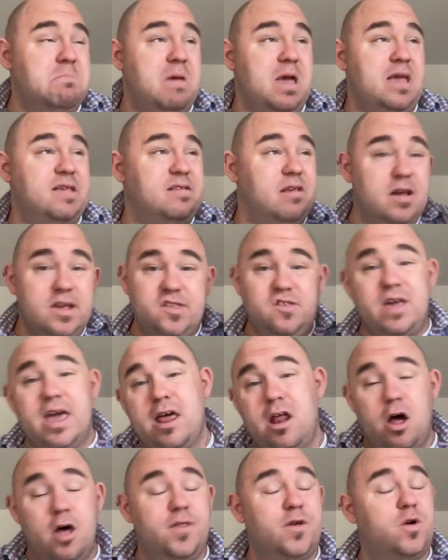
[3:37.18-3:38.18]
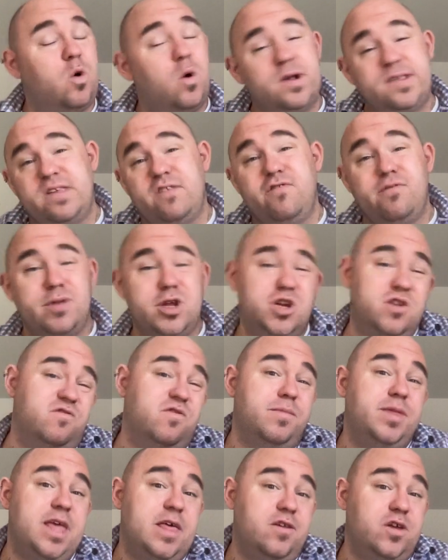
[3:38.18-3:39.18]
as long as you get all the course information
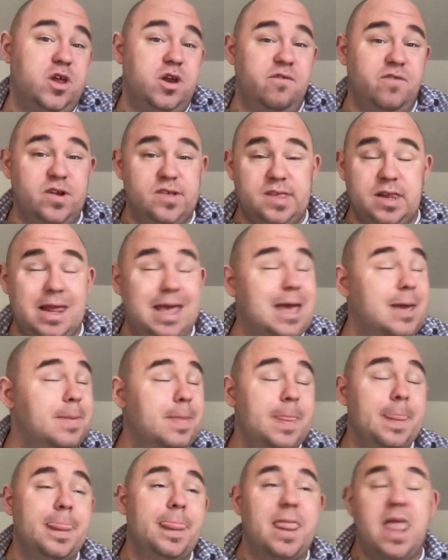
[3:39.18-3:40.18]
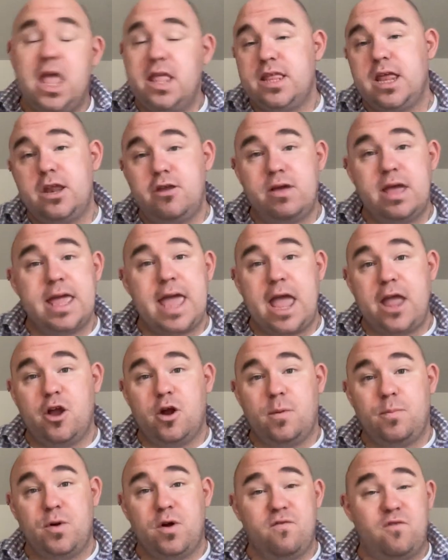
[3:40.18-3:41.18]
from the other university, and then you can get your
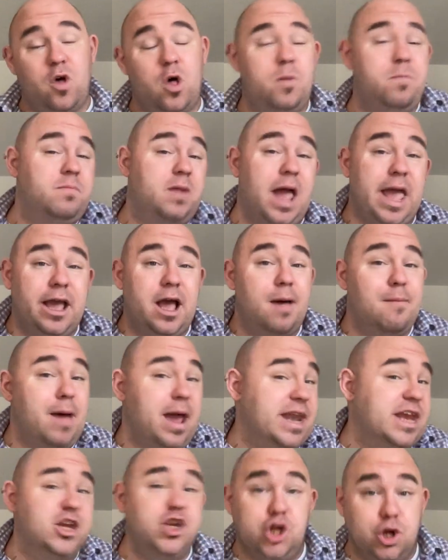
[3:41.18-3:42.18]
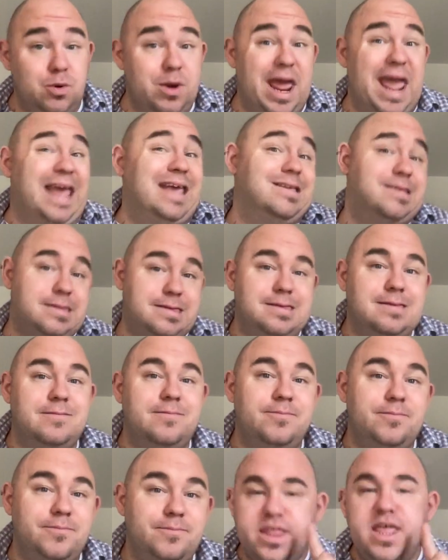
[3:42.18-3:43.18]
approval. I got mine in two days.
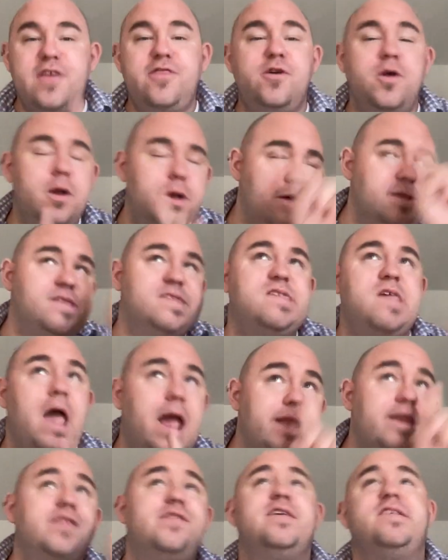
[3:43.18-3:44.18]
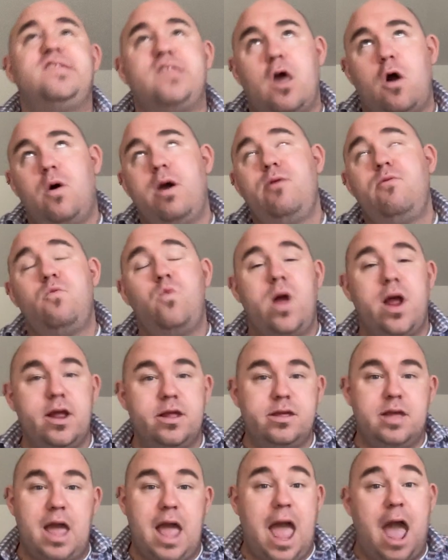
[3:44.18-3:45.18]
The other side to this, though, and
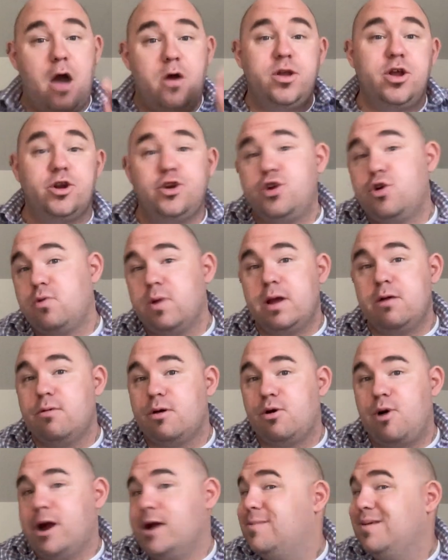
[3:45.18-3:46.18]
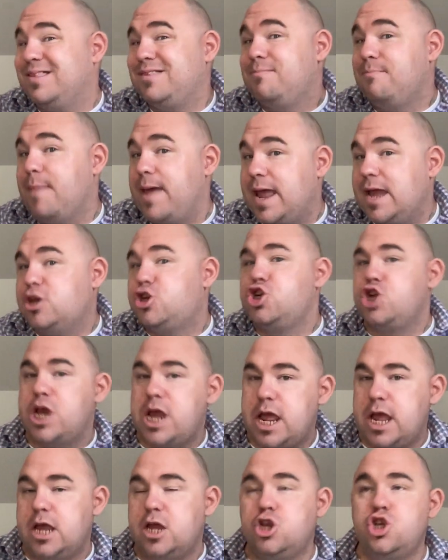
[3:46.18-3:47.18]
where how your degree requirements may
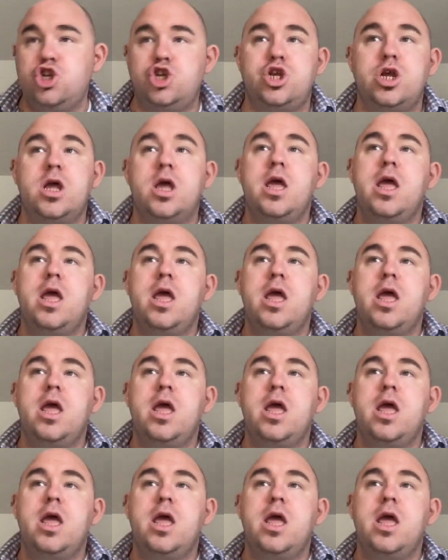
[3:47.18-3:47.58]
change,